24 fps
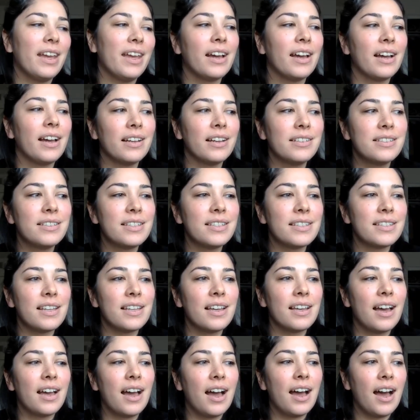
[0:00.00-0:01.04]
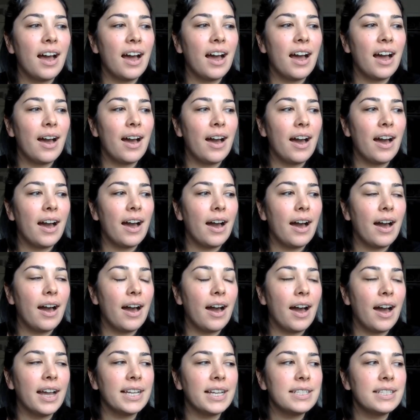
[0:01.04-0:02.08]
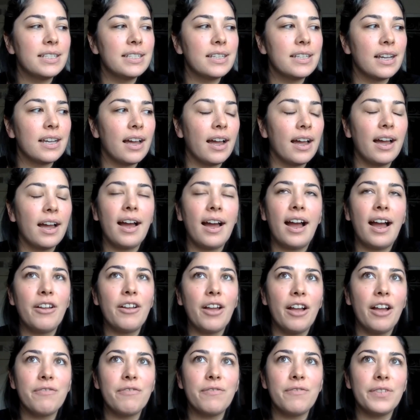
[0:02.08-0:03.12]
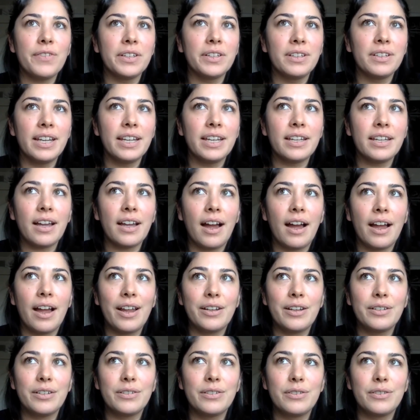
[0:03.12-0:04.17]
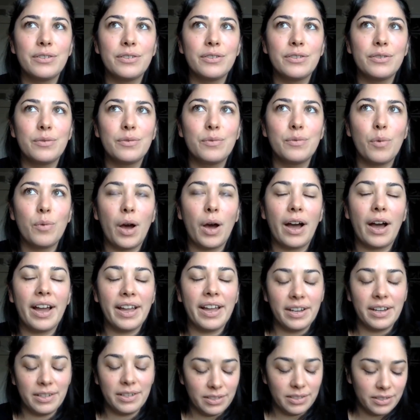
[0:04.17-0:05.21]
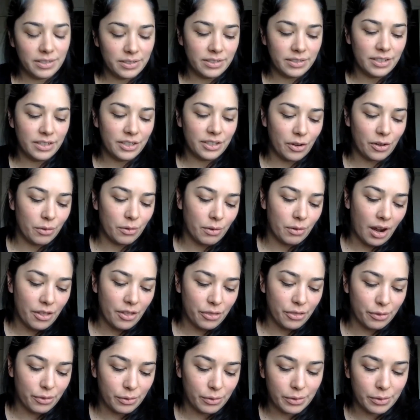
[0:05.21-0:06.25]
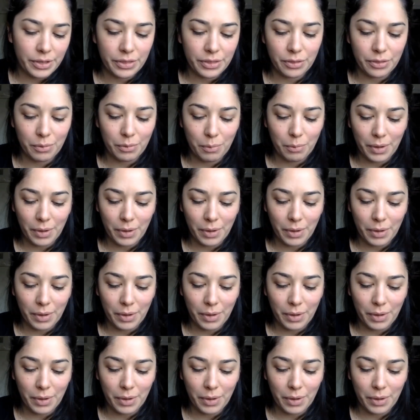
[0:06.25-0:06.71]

and I, I, I feel like I, I, you know, got through it